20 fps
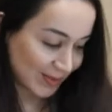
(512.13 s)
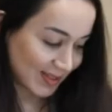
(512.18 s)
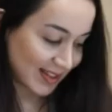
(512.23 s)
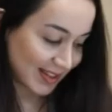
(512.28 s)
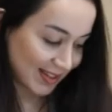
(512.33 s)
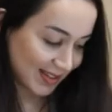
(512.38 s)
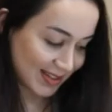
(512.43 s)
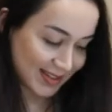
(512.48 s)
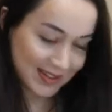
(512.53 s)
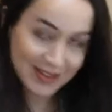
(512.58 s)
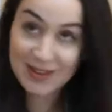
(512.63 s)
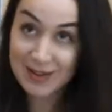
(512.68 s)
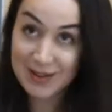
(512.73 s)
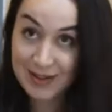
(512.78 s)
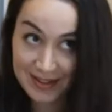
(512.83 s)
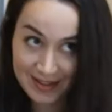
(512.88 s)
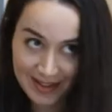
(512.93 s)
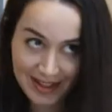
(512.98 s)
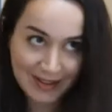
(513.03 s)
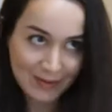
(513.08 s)
since
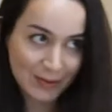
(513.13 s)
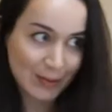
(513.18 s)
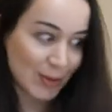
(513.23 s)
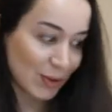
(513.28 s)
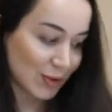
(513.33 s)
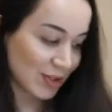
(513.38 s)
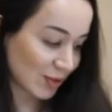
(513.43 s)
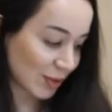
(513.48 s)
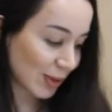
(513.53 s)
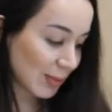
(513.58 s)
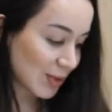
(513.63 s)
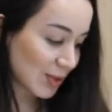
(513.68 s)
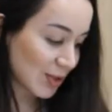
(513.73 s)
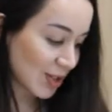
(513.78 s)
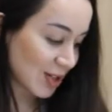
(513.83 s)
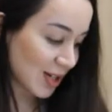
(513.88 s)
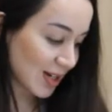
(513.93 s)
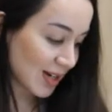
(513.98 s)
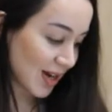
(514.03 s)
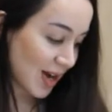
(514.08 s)
like from your
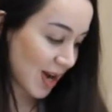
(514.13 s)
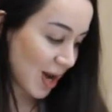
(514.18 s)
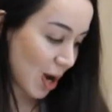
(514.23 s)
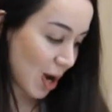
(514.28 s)
description.